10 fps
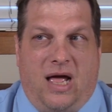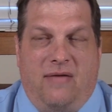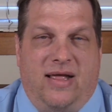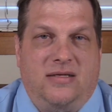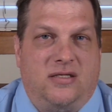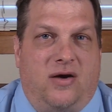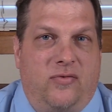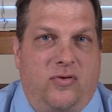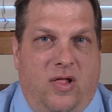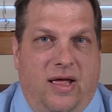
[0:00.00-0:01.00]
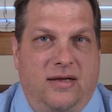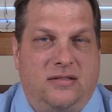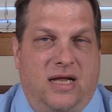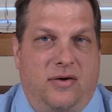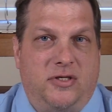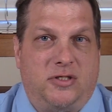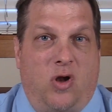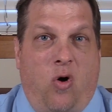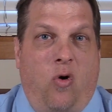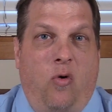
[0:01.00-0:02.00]
I've had several clients that are
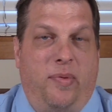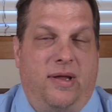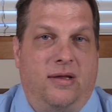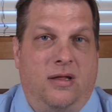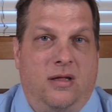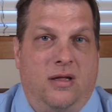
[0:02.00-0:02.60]
just hoping